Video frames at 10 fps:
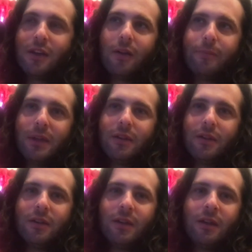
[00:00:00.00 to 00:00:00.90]
being
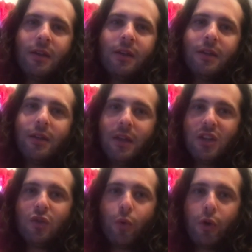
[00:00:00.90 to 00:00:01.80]
good,
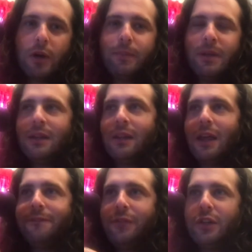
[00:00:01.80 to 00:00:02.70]
each word being
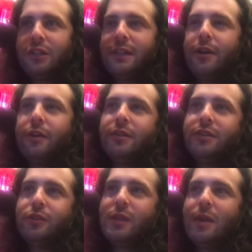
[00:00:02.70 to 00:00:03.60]
like flushed out
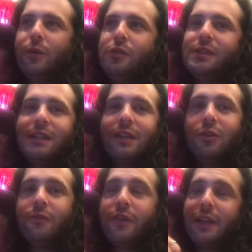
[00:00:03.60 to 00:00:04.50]
so that when you sing it,
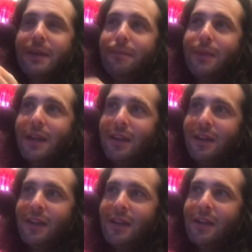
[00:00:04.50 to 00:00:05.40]
you fucking mean
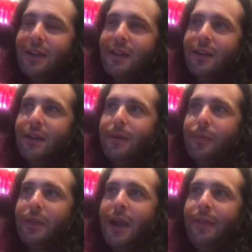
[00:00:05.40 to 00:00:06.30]
it.
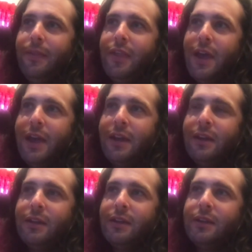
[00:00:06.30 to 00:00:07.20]
And
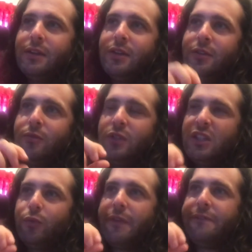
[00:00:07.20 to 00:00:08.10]
then
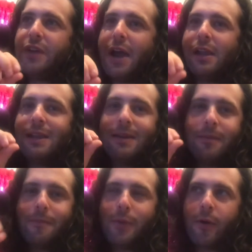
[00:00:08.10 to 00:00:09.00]
just
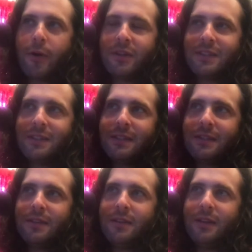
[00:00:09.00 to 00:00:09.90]
refining parts
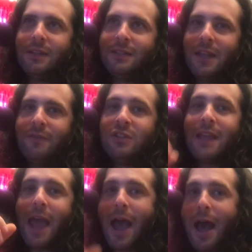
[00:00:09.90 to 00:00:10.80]
instead of
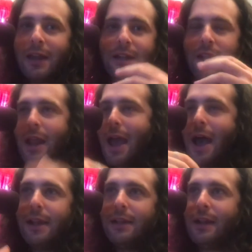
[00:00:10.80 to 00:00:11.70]
just adding and
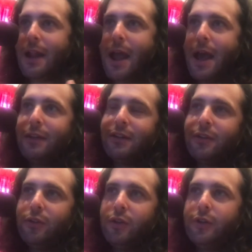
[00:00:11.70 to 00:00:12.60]
adding and adding,
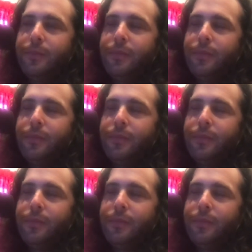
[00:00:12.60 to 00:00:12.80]
you know?